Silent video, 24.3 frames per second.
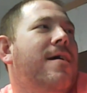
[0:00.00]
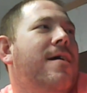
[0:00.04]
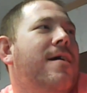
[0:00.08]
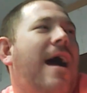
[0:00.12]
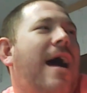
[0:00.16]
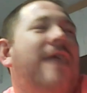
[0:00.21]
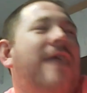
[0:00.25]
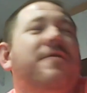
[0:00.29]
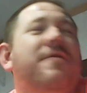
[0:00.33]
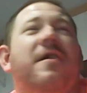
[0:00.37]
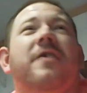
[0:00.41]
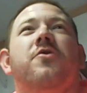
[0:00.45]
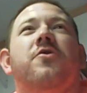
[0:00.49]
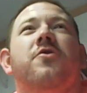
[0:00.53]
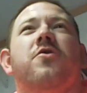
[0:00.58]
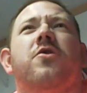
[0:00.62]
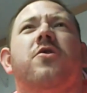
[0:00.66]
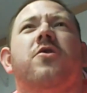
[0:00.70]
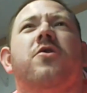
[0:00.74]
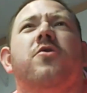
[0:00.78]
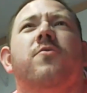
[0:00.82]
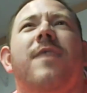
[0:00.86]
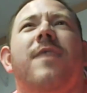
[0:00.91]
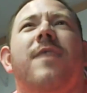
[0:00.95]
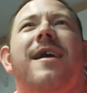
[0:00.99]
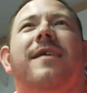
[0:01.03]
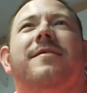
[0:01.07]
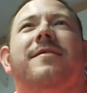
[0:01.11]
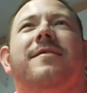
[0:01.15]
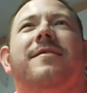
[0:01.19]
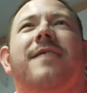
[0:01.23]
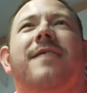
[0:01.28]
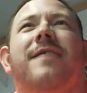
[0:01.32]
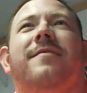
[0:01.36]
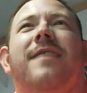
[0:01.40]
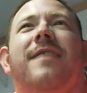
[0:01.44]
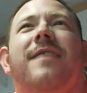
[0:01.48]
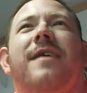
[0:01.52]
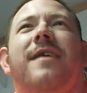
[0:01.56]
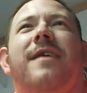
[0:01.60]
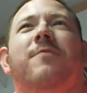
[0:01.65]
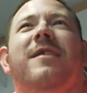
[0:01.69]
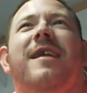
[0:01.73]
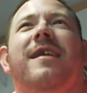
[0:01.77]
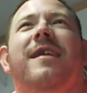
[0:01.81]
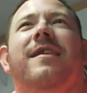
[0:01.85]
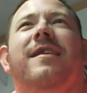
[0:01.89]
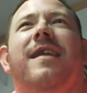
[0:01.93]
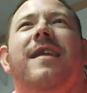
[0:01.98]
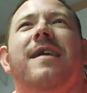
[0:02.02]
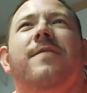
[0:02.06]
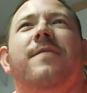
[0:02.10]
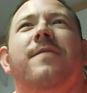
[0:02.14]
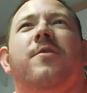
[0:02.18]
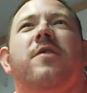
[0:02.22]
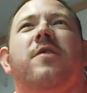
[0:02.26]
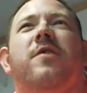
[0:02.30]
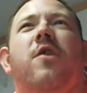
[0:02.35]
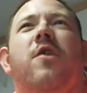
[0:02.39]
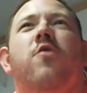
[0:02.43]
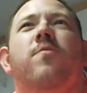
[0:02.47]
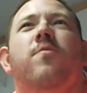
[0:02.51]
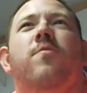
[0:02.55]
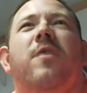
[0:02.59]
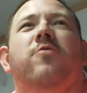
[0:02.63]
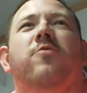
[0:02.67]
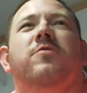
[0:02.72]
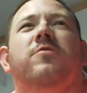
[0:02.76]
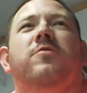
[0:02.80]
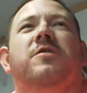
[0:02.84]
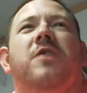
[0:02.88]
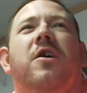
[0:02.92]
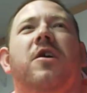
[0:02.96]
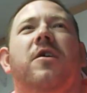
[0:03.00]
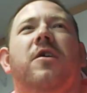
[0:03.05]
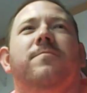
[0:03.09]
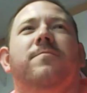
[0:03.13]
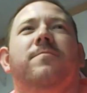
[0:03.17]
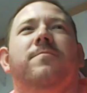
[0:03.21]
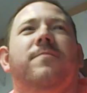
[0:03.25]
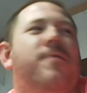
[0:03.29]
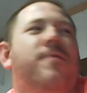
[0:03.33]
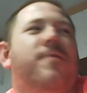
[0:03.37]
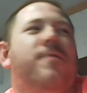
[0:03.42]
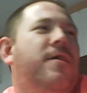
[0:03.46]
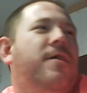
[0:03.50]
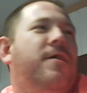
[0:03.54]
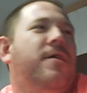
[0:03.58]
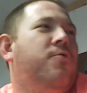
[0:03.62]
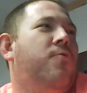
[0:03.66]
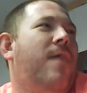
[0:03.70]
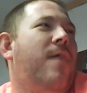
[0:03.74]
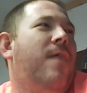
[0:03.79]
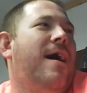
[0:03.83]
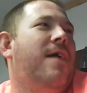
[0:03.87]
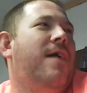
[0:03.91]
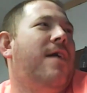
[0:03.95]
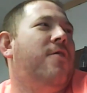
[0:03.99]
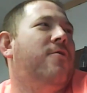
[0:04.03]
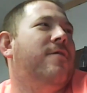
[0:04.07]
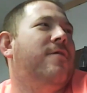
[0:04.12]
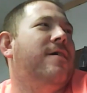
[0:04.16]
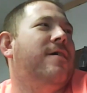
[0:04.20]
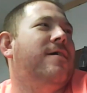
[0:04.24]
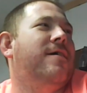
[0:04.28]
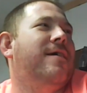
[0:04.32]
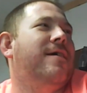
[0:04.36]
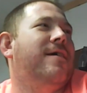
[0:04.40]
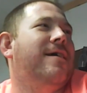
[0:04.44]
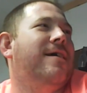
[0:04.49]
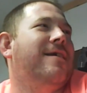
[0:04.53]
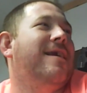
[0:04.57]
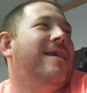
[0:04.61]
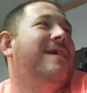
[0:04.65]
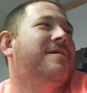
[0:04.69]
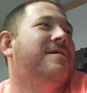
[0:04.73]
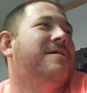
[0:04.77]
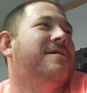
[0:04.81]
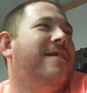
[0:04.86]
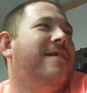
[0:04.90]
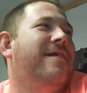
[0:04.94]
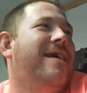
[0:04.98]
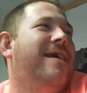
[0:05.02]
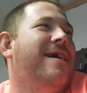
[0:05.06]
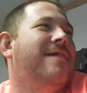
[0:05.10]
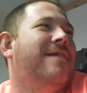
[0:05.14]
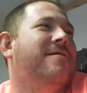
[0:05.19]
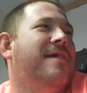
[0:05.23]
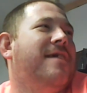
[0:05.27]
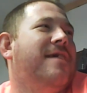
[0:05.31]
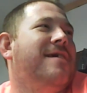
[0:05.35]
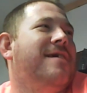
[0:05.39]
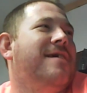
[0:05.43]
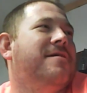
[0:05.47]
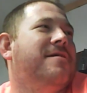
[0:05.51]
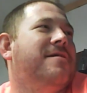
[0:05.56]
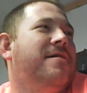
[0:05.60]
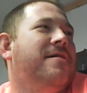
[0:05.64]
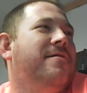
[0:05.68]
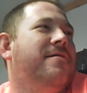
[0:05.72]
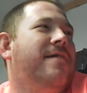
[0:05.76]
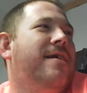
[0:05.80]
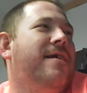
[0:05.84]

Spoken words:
I think you're correct. I think we need to leave our goalpost up for a little while, at least to the end of the season.